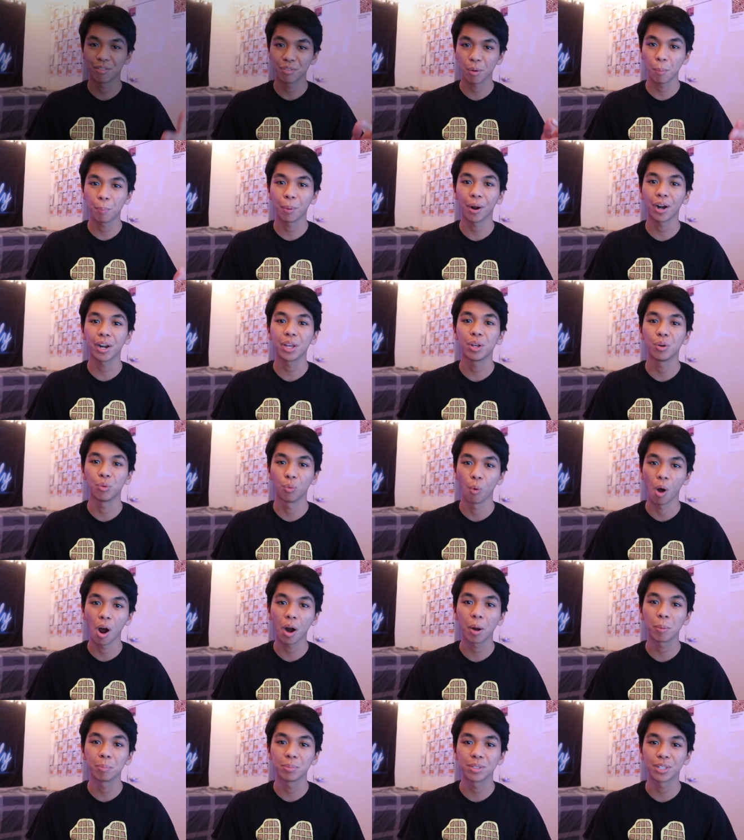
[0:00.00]
everybody and
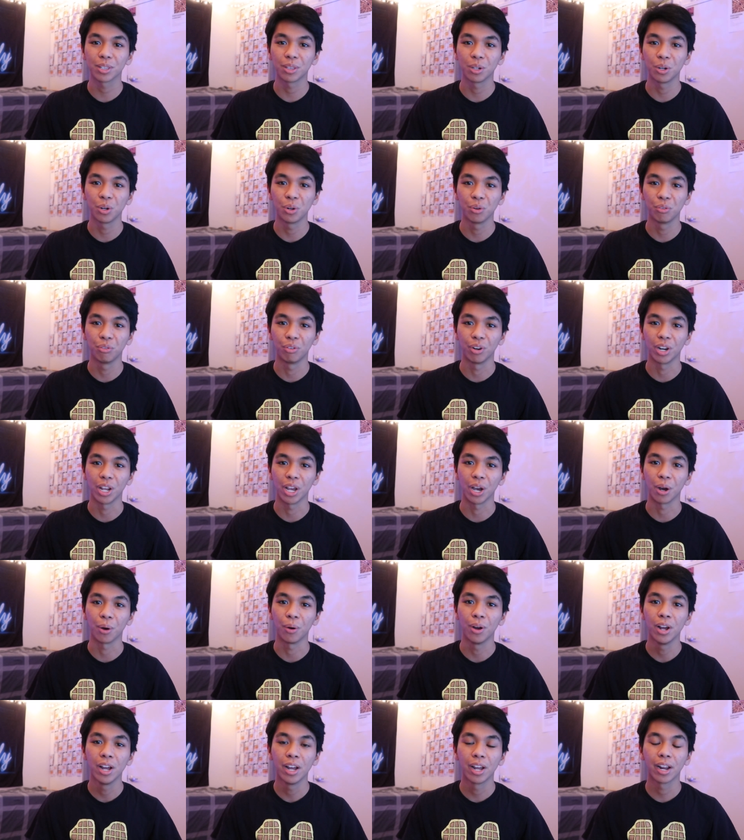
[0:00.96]
welcome to the new
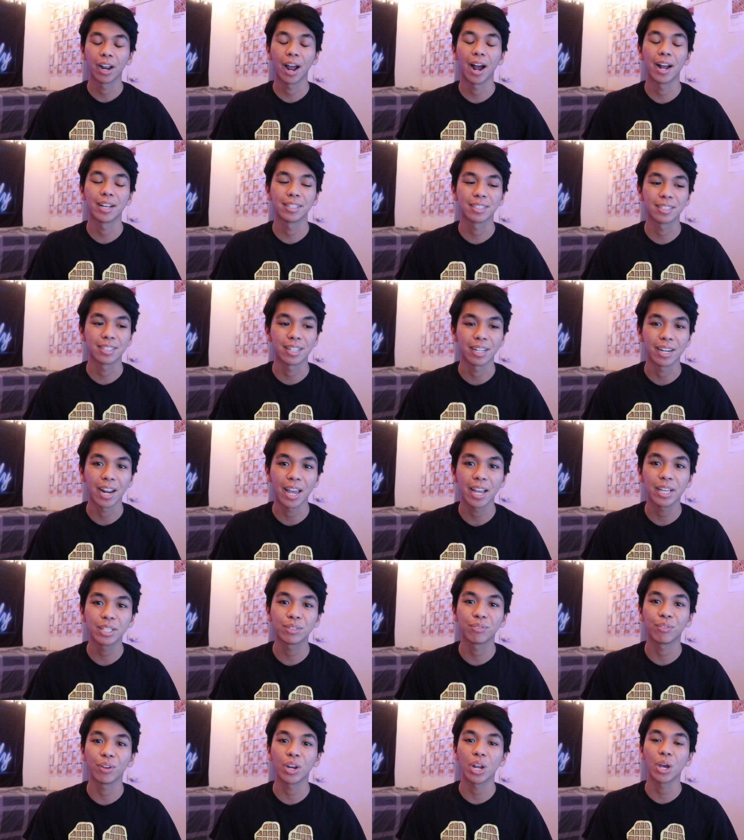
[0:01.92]
video. Guys,
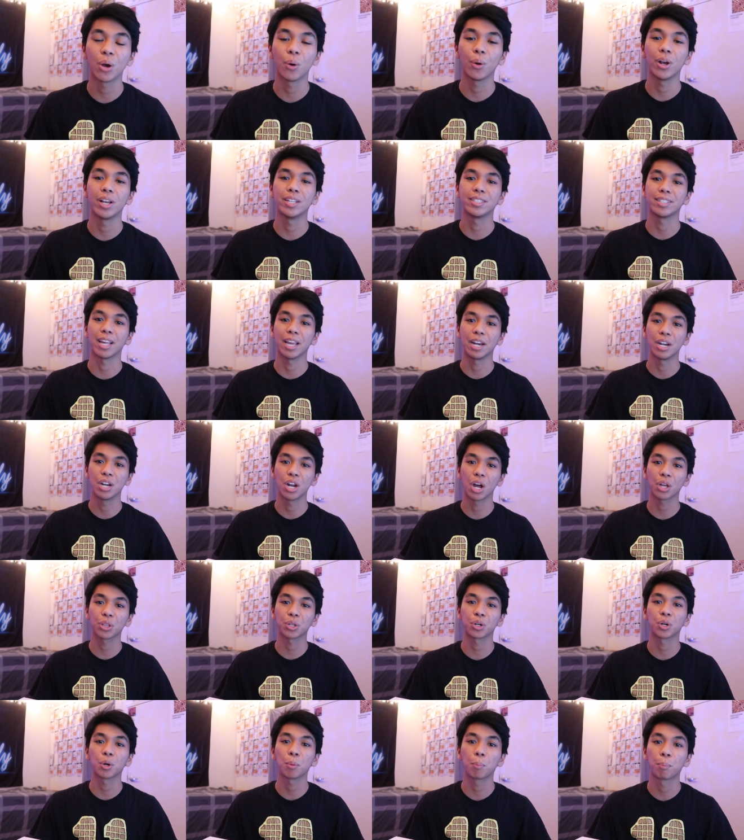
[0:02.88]
today's video is
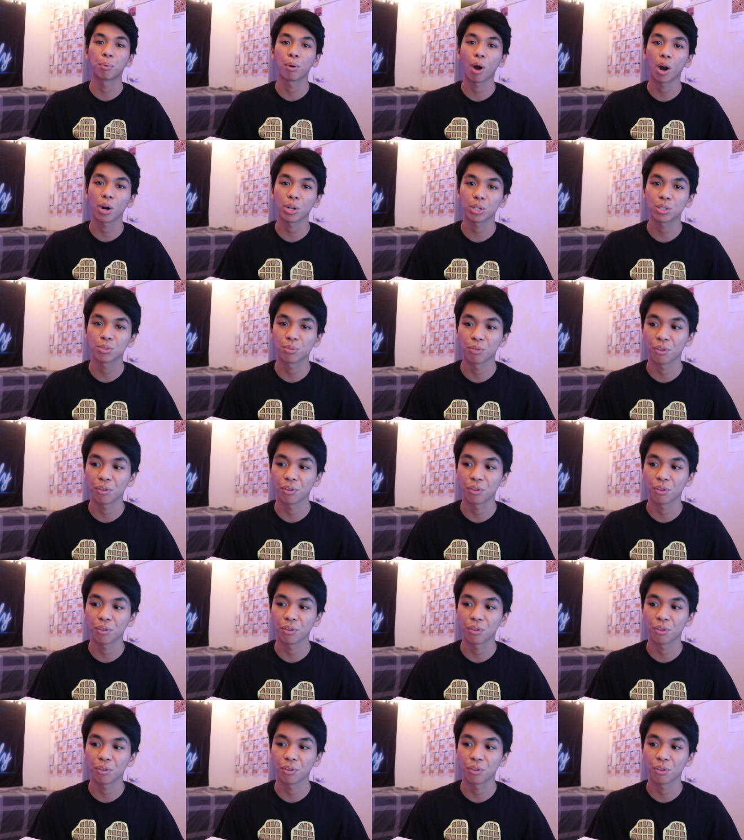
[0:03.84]
another product